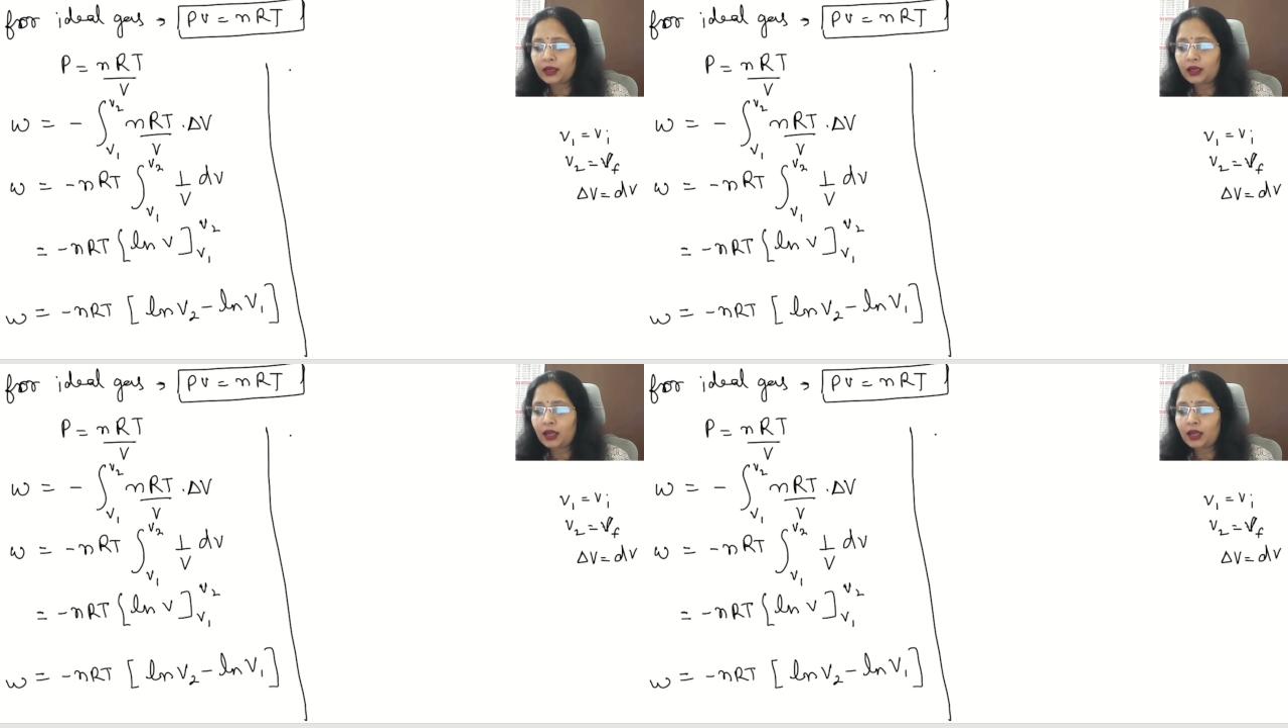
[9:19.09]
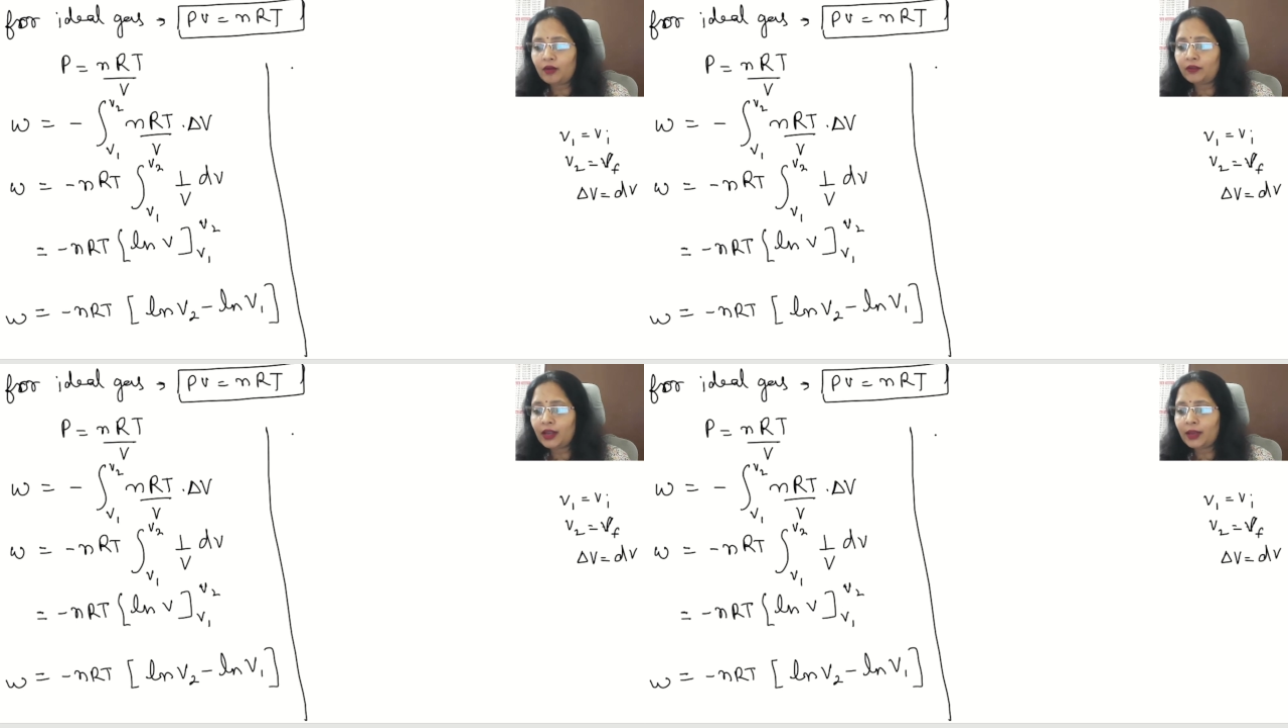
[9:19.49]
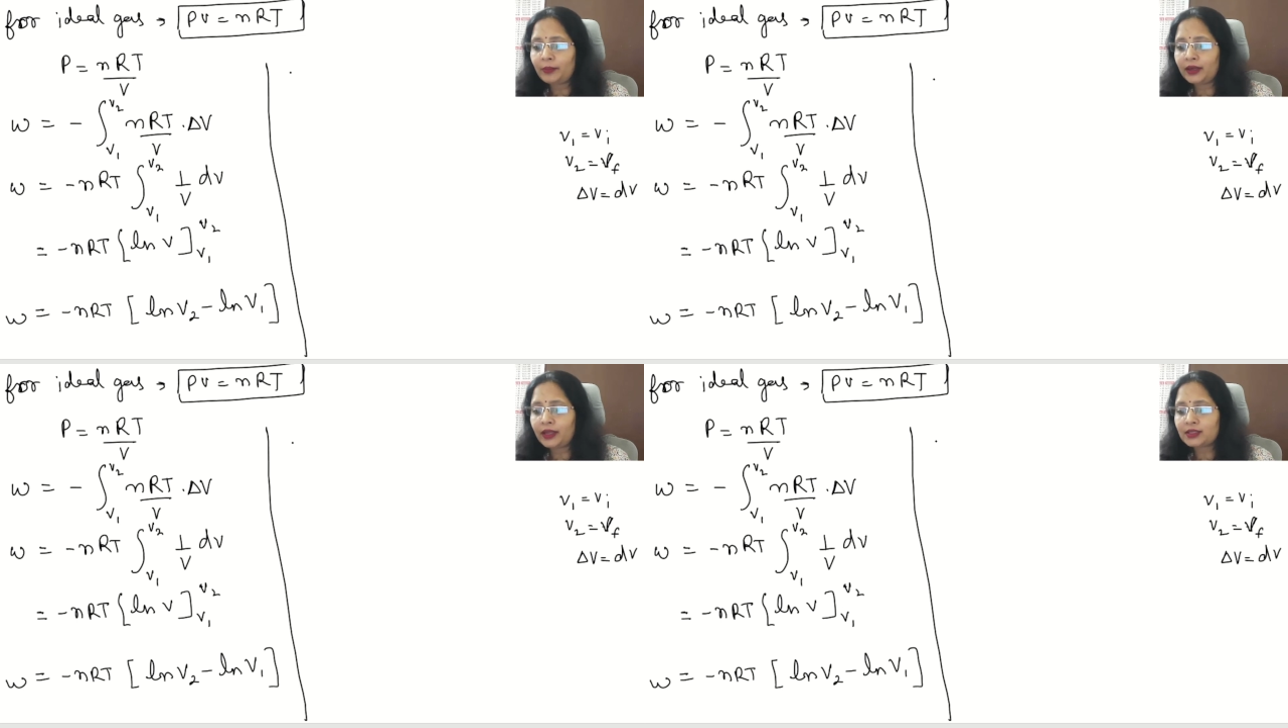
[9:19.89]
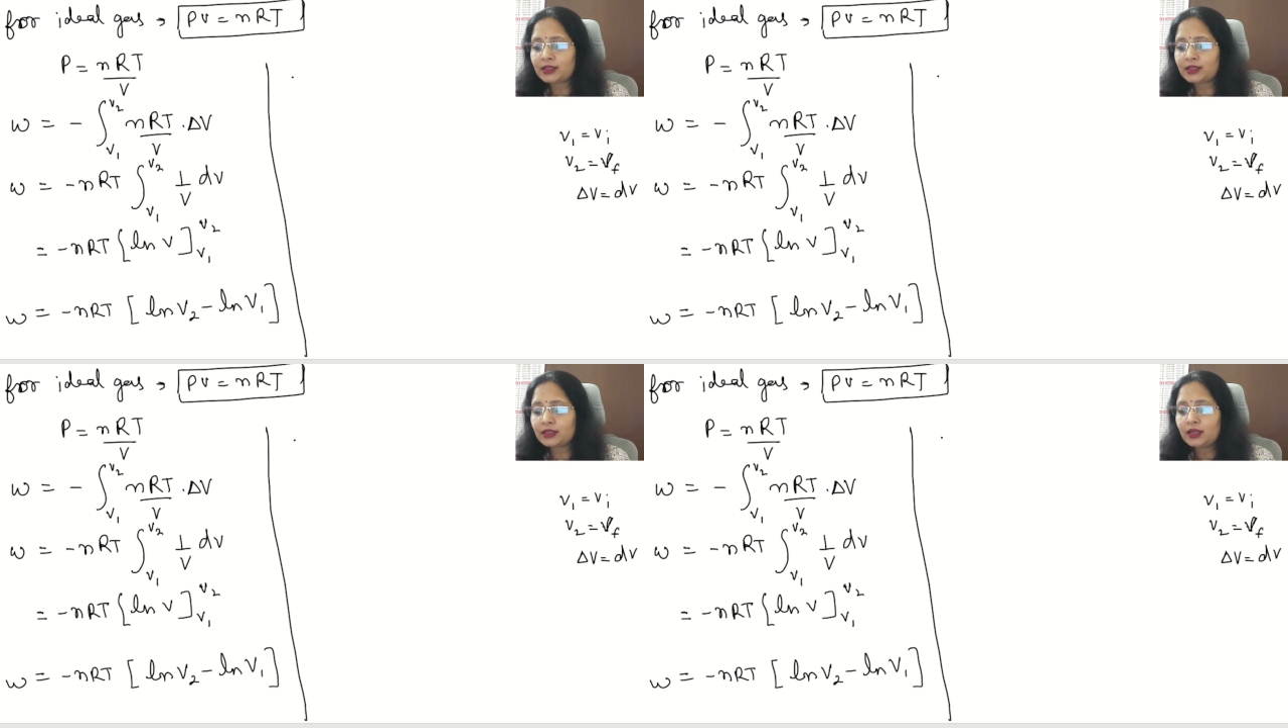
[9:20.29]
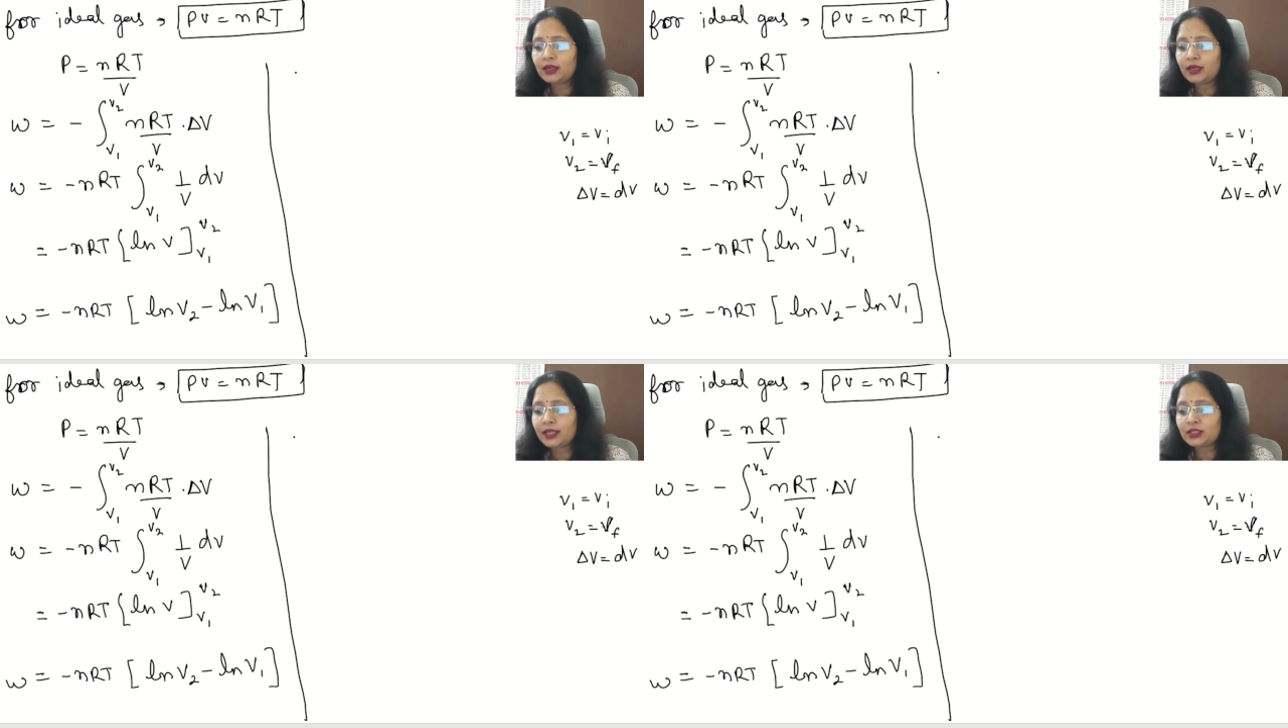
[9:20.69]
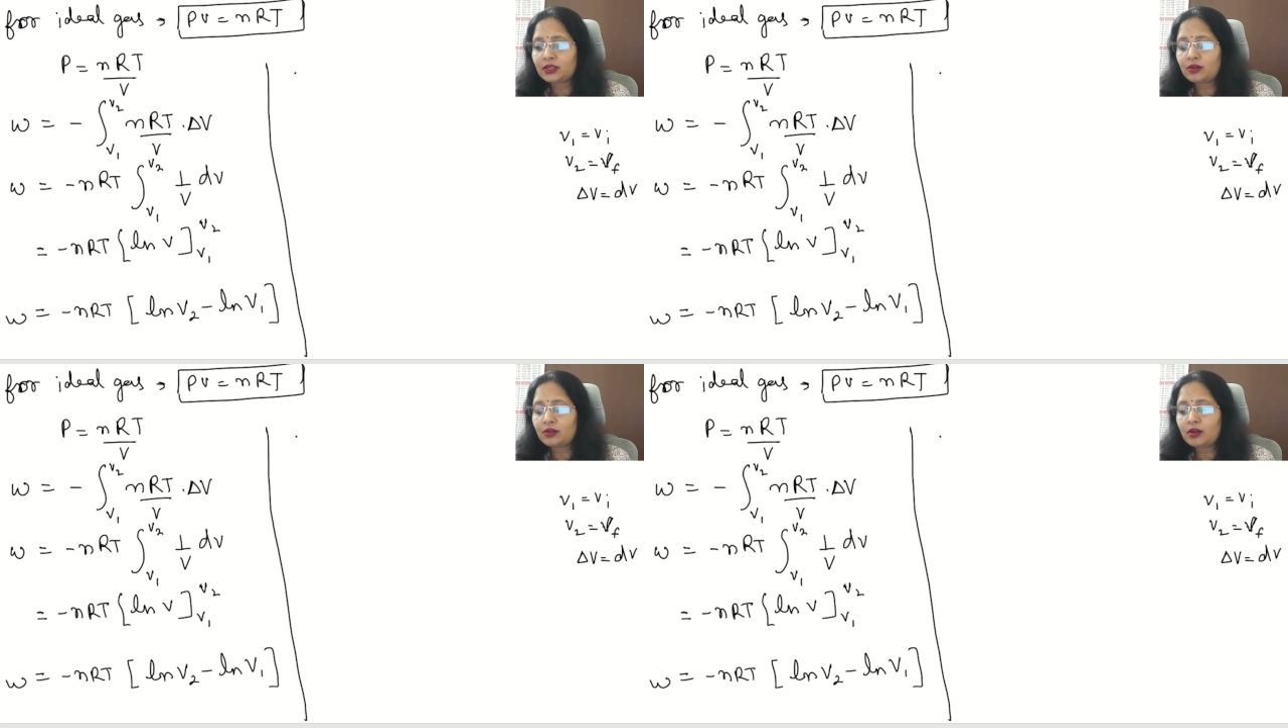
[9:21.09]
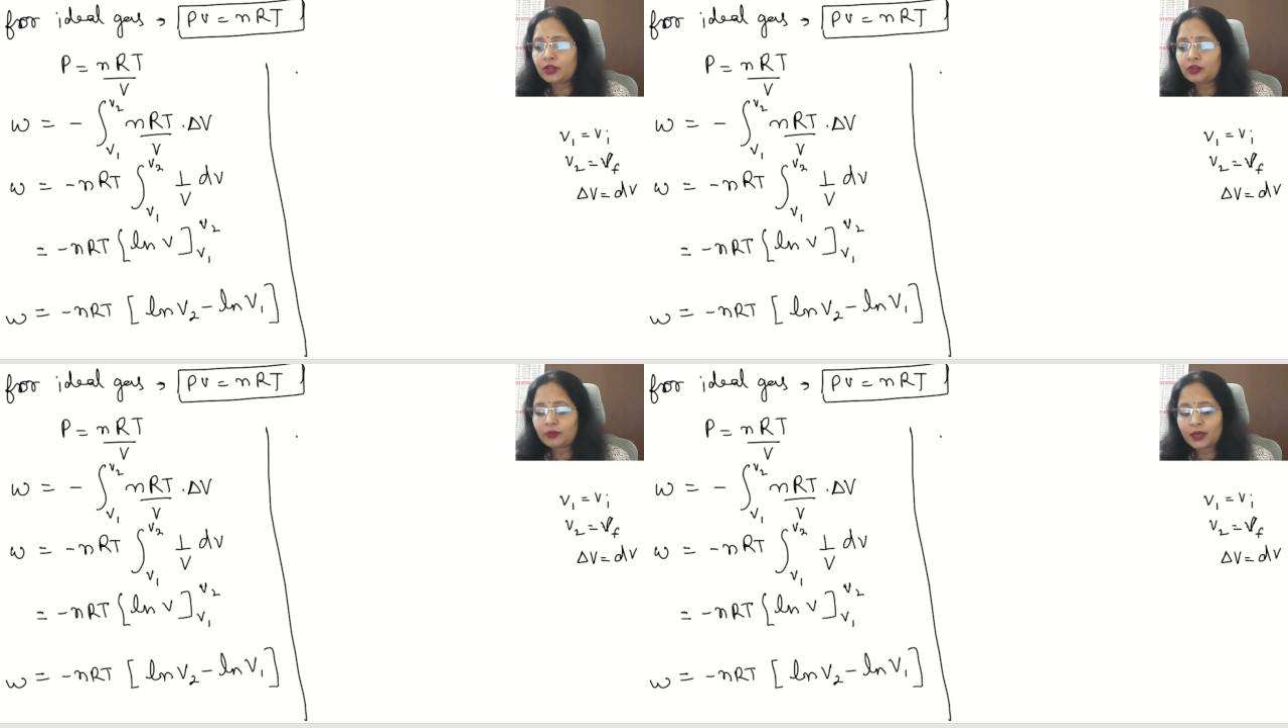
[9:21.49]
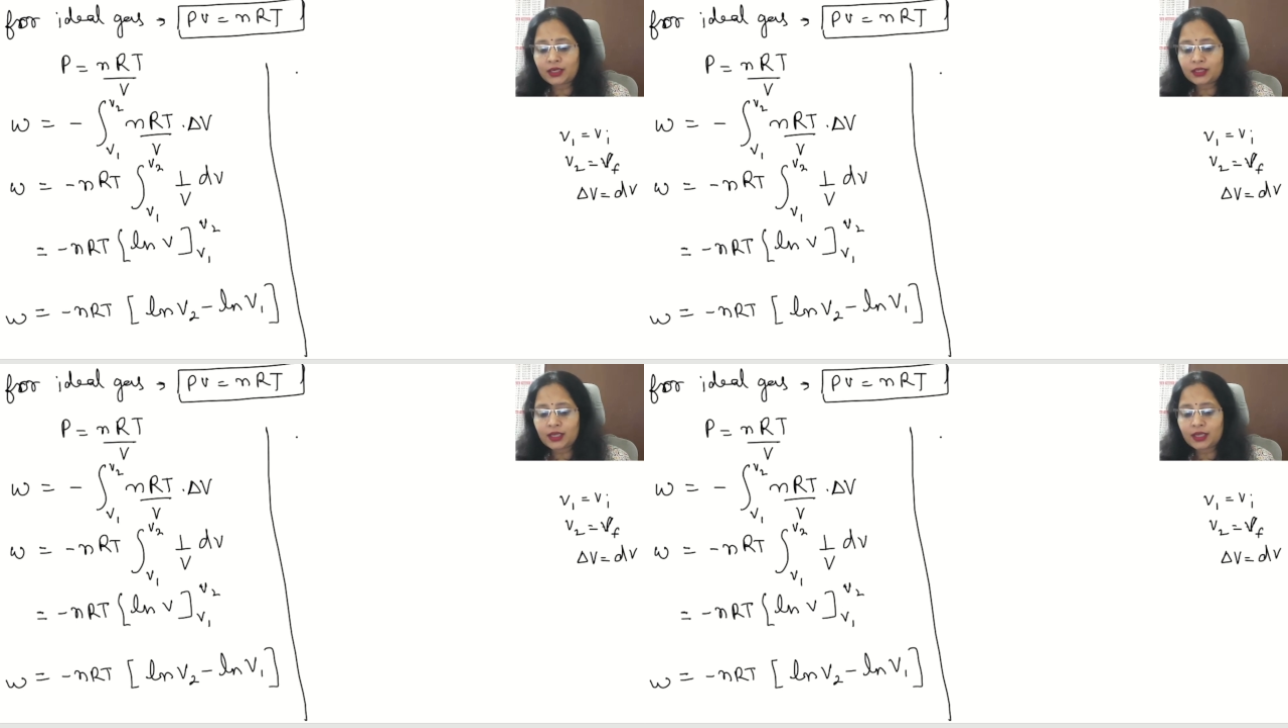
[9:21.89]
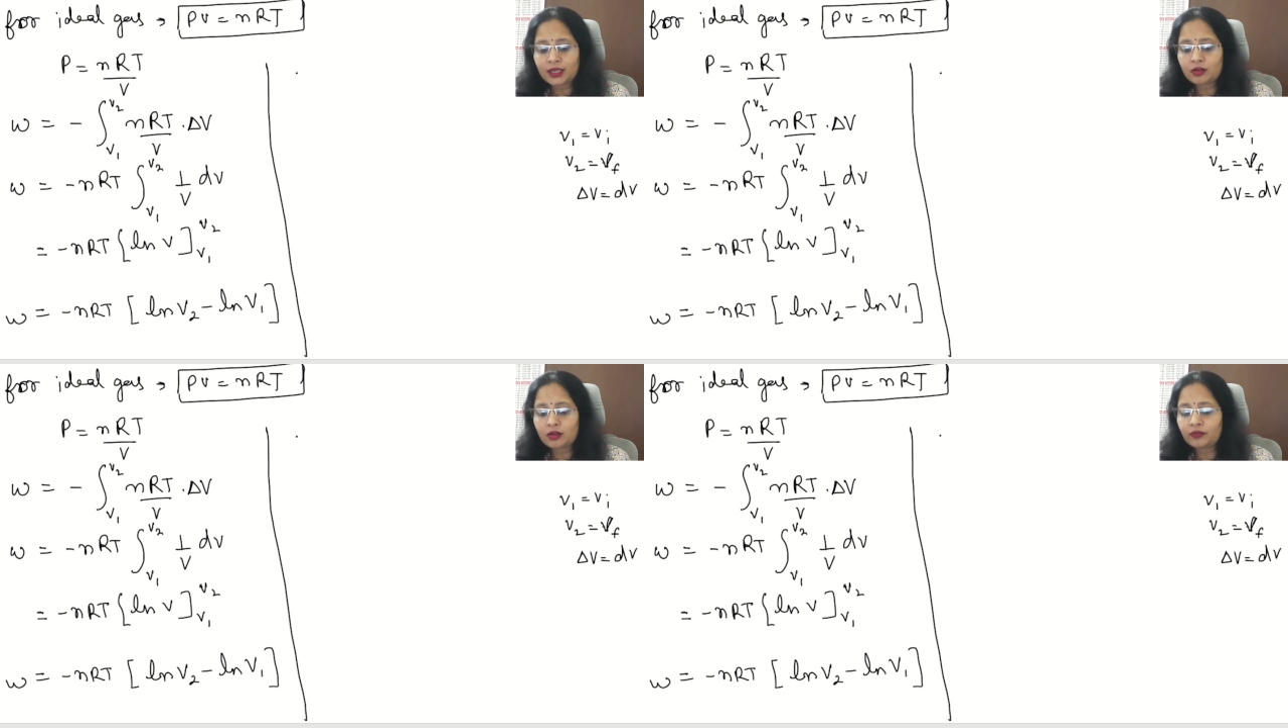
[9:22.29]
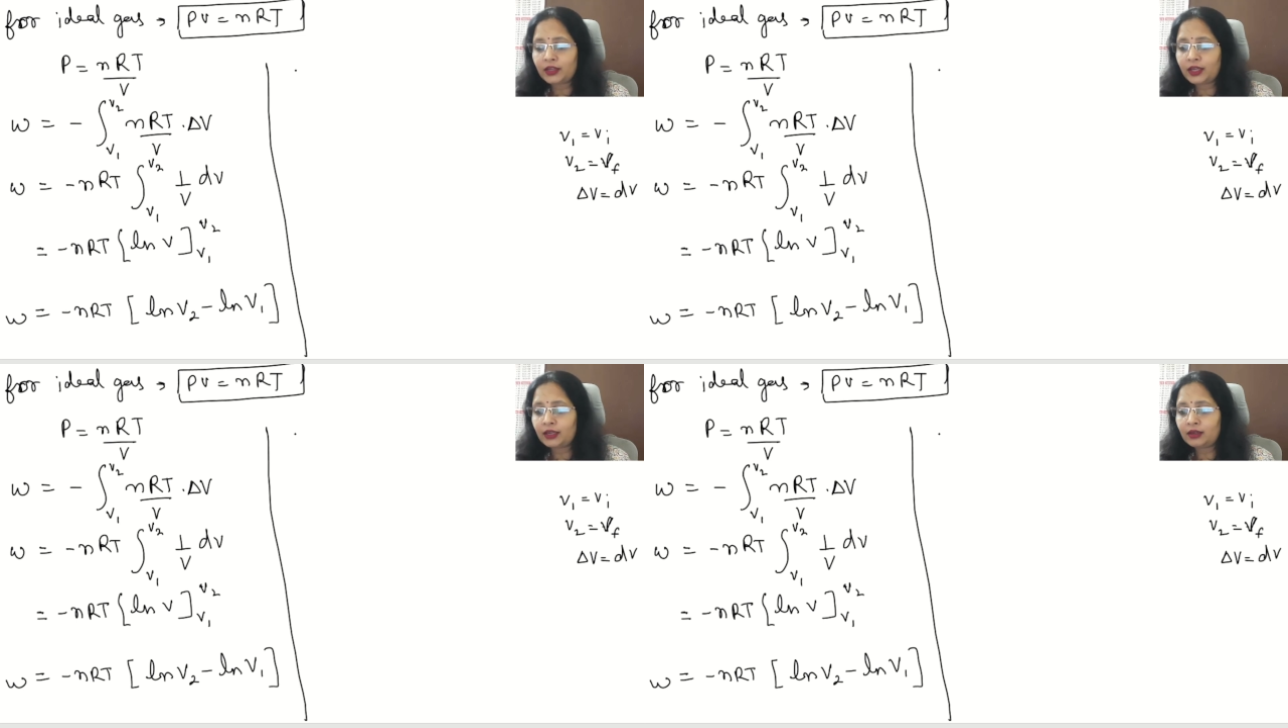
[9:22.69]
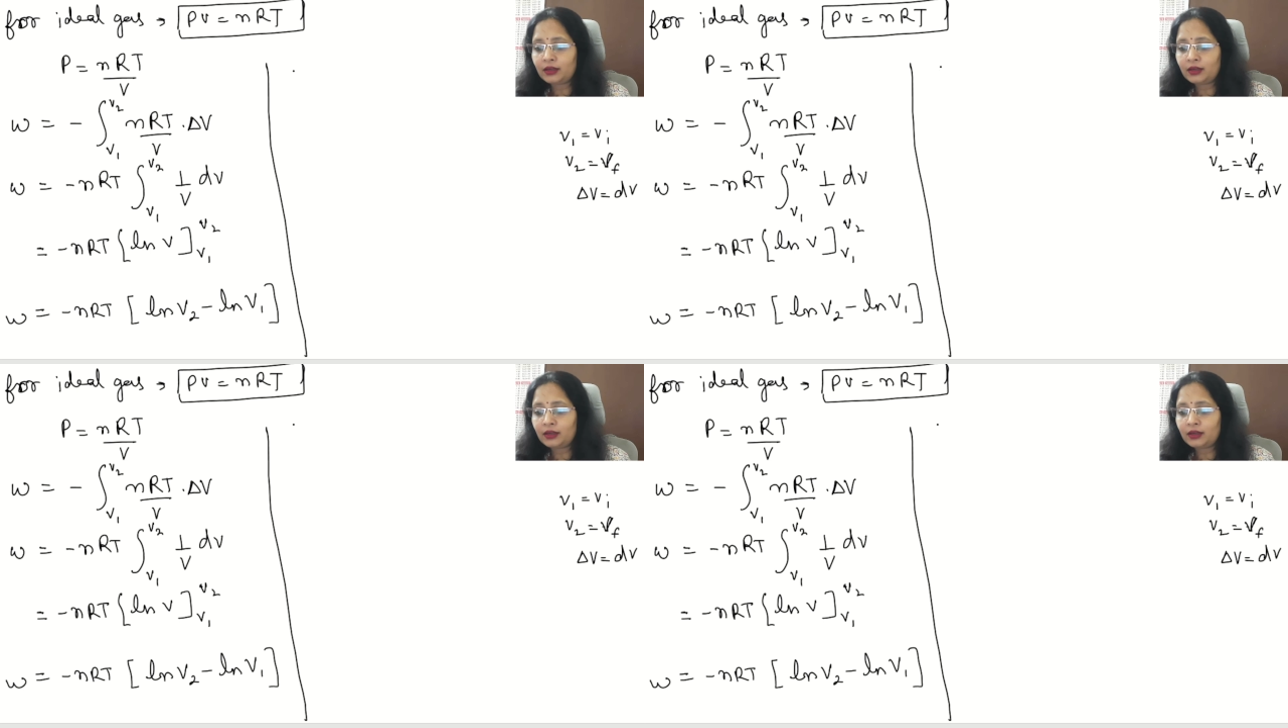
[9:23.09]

Now what will happen next? Natural log V2 minus natural log Vn.